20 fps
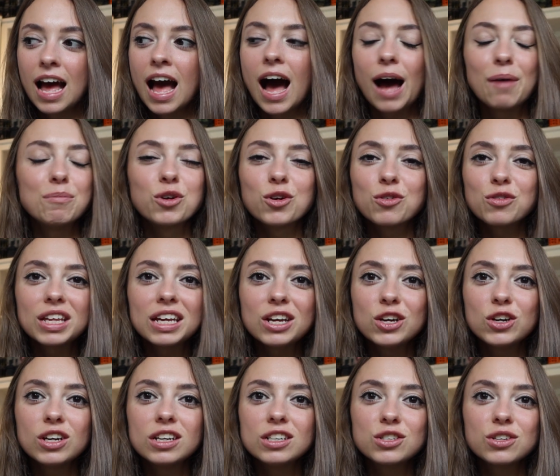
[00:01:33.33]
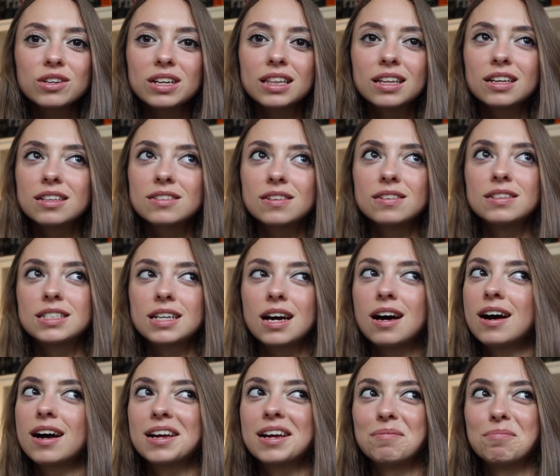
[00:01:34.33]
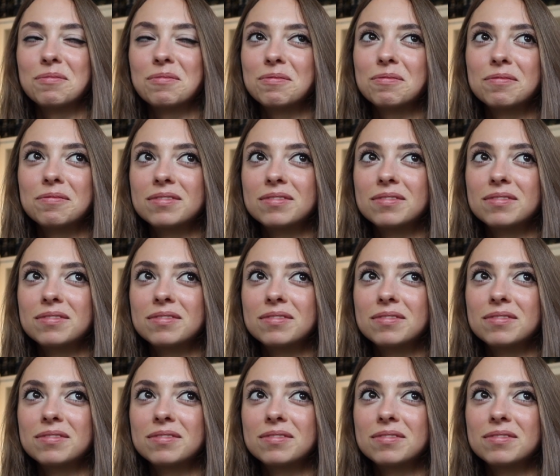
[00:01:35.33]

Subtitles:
I'm not really good at doing things on time.